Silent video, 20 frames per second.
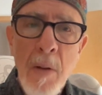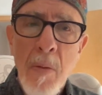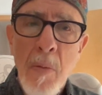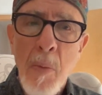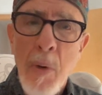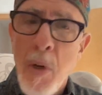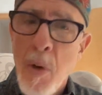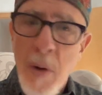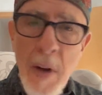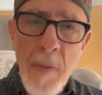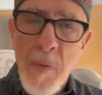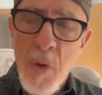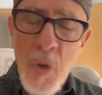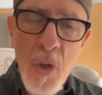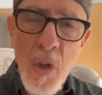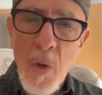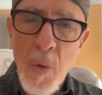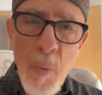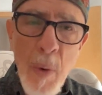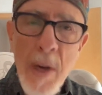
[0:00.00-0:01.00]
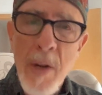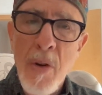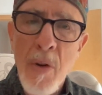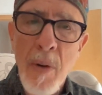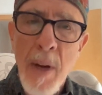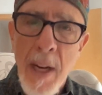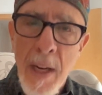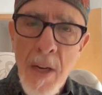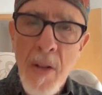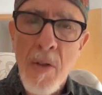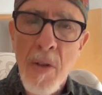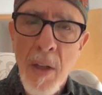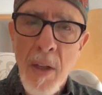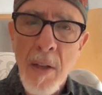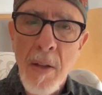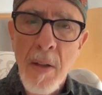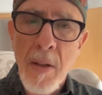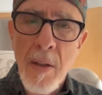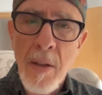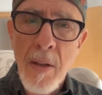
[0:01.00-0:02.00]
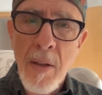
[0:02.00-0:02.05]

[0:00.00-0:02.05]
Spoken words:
We don't have to surrender anything